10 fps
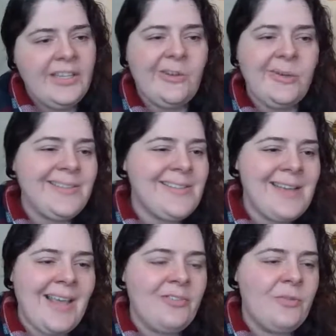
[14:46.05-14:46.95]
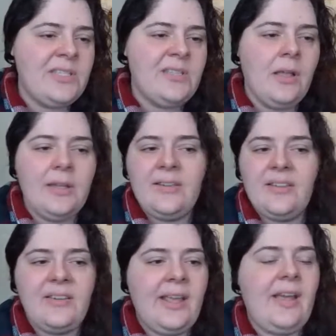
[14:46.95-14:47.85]
you know, it doesn't have to be solid,
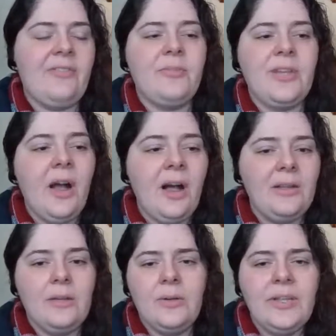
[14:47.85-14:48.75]
doesn't have to be hollow.